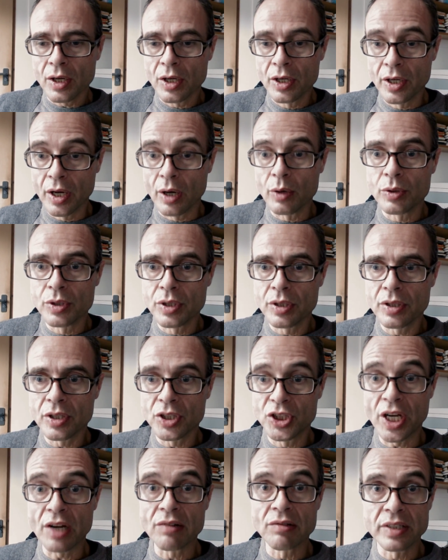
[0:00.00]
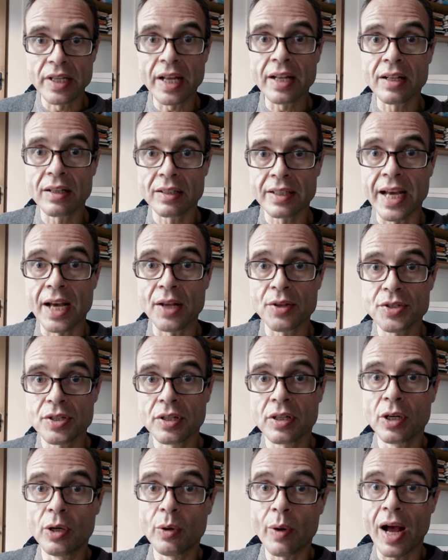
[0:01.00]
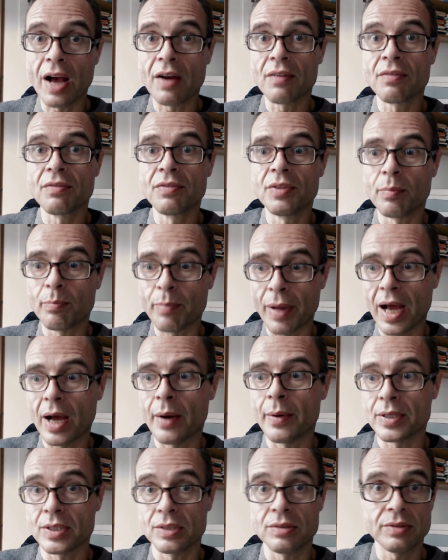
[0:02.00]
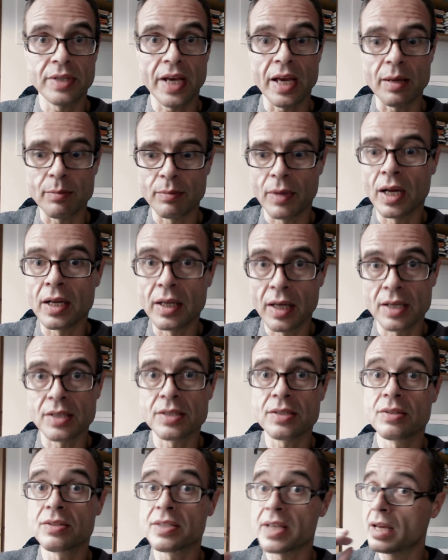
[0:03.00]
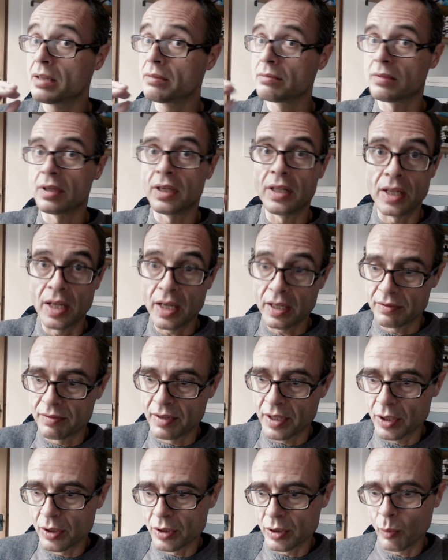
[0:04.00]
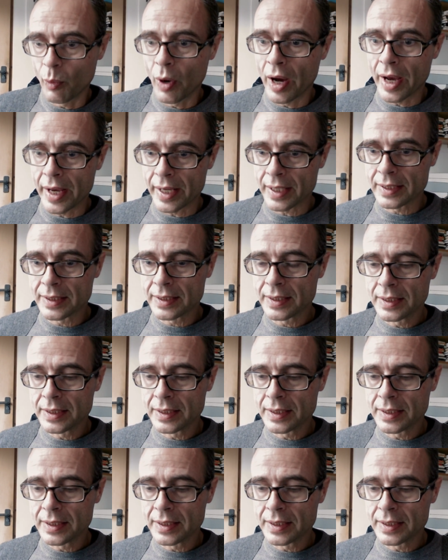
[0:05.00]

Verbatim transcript: go to the General Dental Council, who have the power to take my license and livelihood away.